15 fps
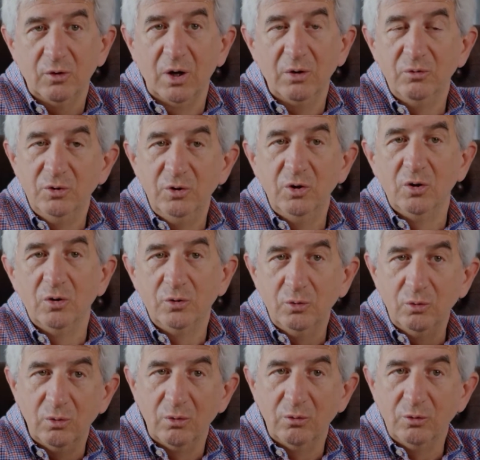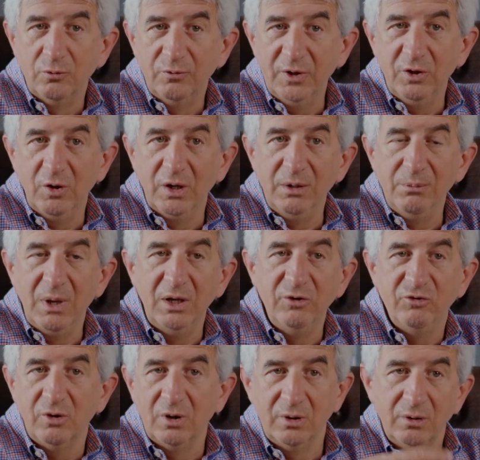or audio to video
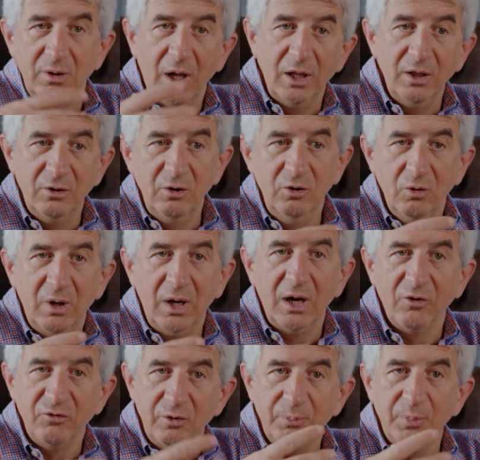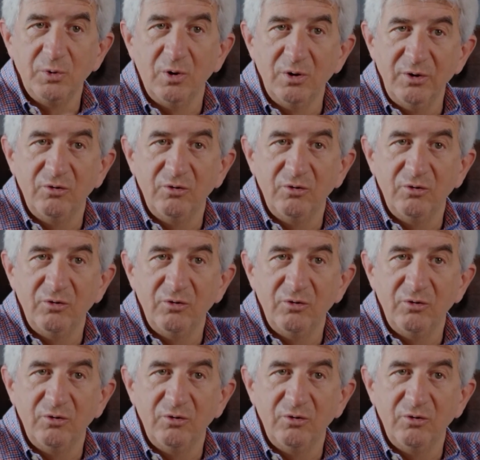animation. And you can also put all